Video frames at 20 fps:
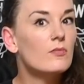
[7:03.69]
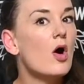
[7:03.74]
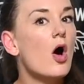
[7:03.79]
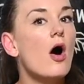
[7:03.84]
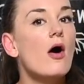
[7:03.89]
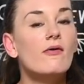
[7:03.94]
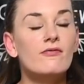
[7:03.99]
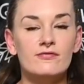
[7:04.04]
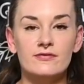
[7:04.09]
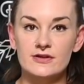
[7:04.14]

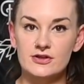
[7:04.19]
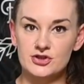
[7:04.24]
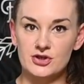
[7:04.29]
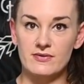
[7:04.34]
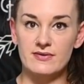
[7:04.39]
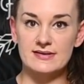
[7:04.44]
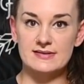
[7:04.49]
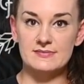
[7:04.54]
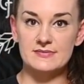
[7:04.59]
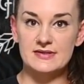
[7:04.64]
hopefully
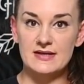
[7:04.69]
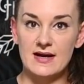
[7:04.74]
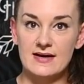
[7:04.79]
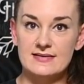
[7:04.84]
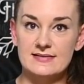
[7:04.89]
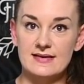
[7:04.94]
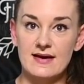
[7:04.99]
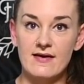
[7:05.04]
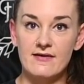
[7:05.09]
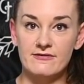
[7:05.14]
showing some
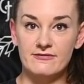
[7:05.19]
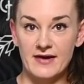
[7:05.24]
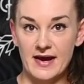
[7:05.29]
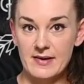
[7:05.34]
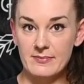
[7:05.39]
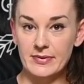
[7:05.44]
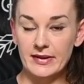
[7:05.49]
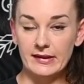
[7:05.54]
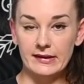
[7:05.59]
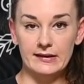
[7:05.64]
signs of
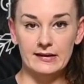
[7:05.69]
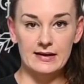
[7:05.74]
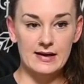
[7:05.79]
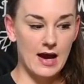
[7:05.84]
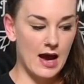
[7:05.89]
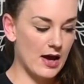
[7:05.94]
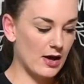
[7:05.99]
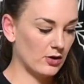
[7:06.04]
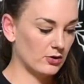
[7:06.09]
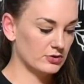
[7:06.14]
viability,
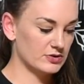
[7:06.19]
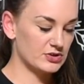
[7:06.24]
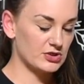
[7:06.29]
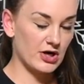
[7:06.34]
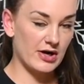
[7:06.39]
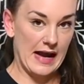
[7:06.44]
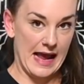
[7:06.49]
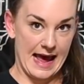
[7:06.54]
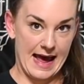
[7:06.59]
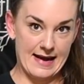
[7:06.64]
I'll
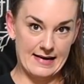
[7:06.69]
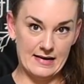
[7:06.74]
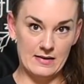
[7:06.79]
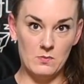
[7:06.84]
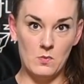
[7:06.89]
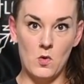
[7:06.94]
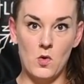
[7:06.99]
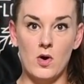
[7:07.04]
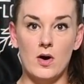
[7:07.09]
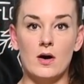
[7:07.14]
start
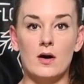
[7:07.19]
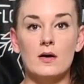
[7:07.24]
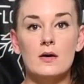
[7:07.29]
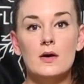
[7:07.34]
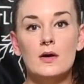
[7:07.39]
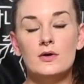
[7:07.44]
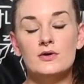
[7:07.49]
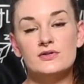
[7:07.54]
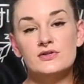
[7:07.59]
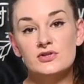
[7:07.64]
adding more
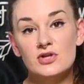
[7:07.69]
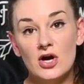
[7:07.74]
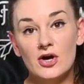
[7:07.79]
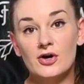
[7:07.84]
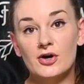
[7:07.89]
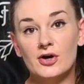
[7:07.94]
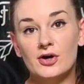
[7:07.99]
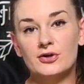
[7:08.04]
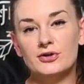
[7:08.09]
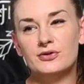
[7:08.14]

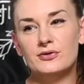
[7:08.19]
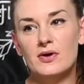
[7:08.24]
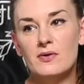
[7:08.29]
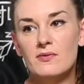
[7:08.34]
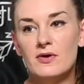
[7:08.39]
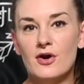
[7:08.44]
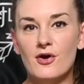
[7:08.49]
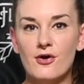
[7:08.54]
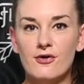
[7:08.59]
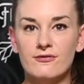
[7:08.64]
starter. You don't
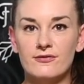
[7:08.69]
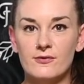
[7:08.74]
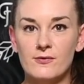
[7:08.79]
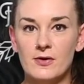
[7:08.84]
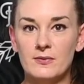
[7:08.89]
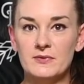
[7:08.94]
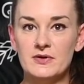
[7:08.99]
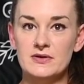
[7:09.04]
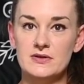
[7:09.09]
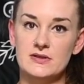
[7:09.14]
want to
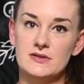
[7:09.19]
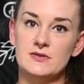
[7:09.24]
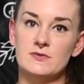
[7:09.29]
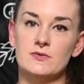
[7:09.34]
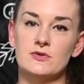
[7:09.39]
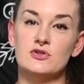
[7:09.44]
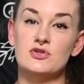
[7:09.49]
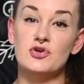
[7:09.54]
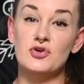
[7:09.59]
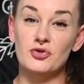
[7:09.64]
overwhelm the yeast
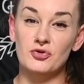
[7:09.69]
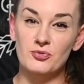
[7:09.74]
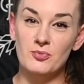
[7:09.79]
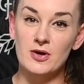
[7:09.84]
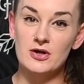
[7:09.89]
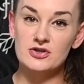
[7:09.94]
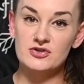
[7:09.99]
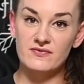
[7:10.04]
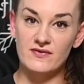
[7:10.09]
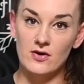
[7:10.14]
with too
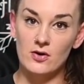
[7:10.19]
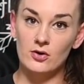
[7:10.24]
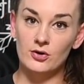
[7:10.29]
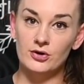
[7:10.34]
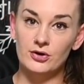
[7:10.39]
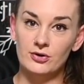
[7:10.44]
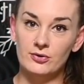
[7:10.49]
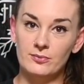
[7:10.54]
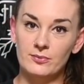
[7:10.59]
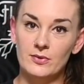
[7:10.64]
much
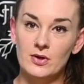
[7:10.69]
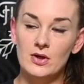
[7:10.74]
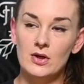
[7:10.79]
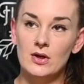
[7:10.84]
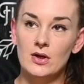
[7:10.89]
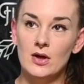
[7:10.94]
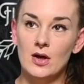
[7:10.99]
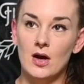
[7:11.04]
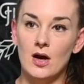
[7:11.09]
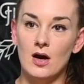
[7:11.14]
volume.
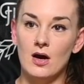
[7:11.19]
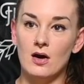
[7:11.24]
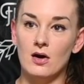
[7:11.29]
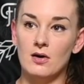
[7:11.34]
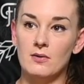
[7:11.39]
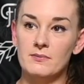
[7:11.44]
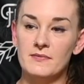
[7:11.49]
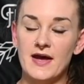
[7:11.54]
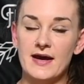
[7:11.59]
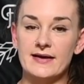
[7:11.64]

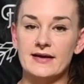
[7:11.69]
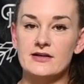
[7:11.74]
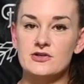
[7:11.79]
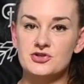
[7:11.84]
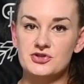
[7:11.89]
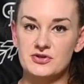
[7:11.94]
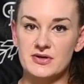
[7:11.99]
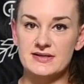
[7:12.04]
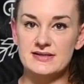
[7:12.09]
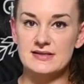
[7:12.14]
That can
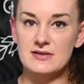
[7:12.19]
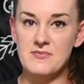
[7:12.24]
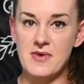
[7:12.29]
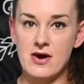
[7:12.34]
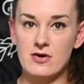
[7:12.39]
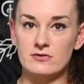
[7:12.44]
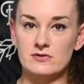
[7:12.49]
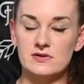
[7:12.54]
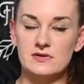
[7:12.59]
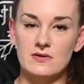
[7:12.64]
stress them
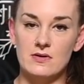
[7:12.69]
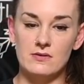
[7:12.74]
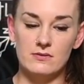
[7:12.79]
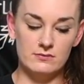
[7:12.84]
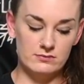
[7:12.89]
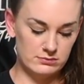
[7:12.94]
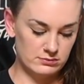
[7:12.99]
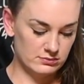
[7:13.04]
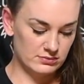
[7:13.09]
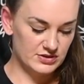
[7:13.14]
out.
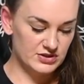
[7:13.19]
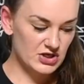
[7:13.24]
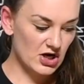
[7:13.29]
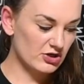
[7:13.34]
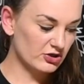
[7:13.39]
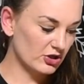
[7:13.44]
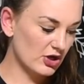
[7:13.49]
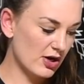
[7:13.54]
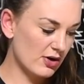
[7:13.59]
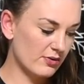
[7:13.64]
So
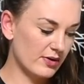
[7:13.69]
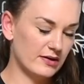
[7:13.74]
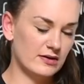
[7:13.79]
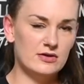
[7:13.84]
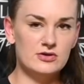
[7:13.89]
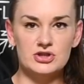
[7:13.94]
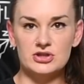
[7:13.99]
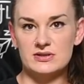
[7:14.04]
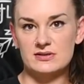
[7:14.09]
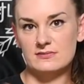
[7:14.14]
start low and
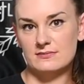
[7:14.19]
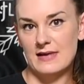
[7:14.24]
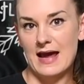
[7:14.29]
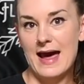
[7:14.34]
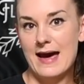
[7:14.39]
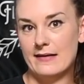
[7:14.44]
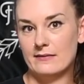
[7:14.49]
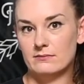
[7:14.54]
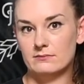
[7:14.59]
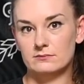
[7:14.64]
then just
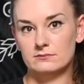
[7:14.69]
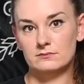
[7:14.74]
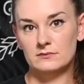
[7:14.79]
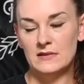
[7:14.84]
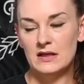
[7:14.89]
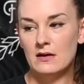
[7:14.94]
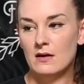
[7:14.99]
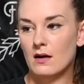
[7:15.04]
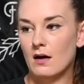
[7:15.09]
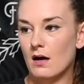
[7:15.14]
add.
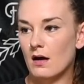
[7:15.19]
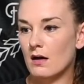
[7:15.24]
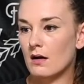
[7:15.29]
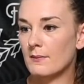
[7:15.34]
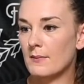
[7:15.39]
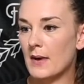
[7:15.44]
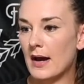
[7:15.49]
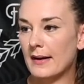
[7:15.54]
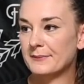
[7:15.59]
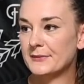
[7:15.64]

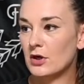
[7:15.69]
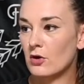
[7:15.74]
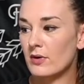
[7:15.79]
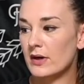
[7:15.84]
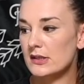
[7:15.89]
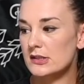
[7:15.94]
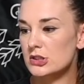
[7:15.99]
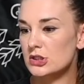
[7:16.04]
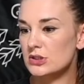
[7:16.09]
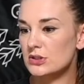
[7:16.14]
I'm
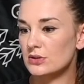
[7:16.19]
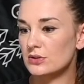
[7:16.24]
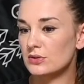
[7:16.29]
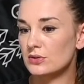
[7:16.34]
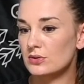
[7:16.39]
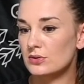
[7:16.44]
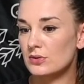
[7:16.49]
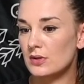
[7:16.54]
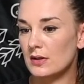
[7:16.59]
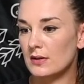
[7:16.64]
going
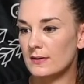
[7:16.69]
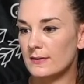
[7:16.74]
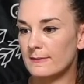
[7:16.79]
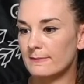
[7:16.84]
to